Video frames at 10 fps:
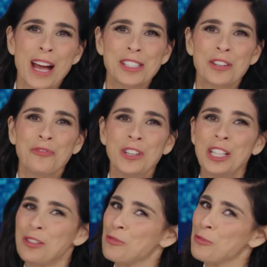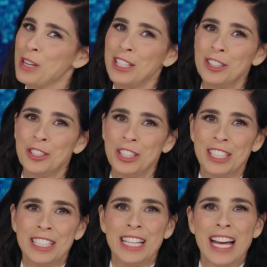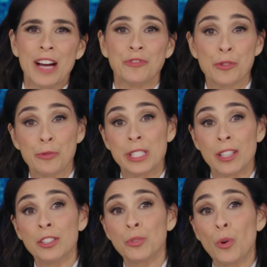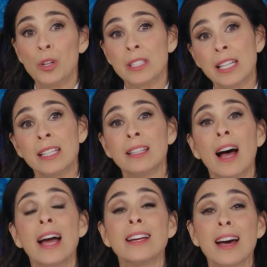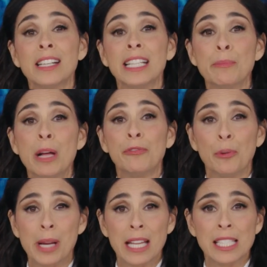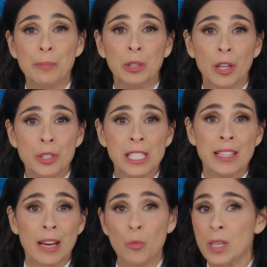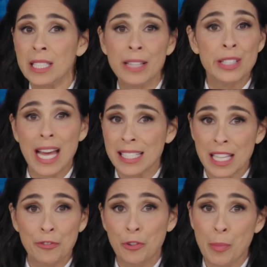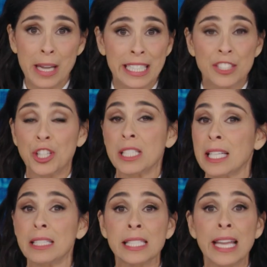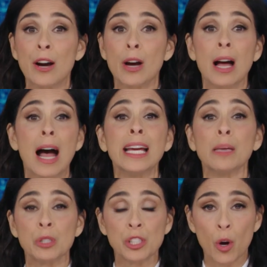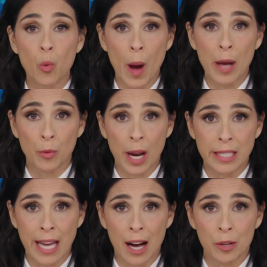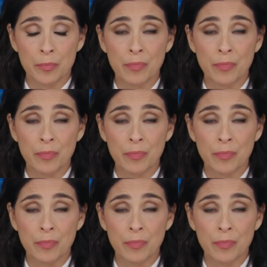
Democrats are feeling real good. After the results rolled in, I got an email from Nancy Pelosi that wasn't even asking for money. It just said, Sarah, I am so wet right now.